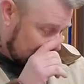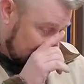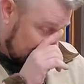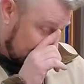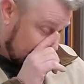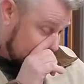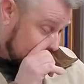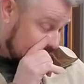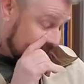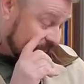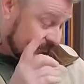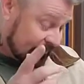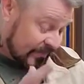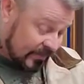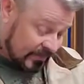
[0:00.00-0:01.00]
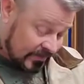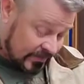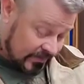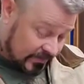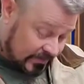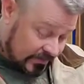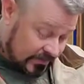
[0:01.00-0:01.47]

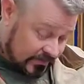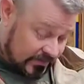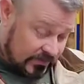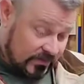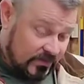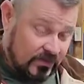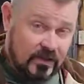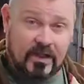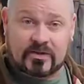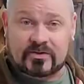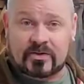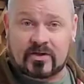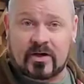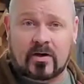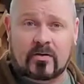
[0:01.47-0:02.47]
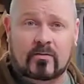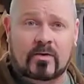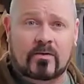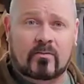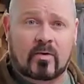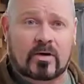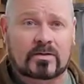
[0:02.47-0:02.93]
As you know, we
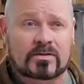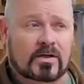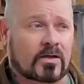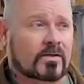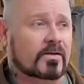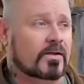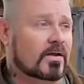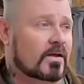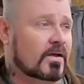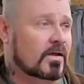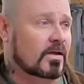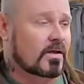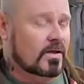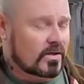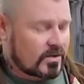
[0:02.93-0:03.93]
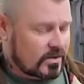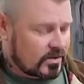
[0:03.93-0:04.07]
worked on the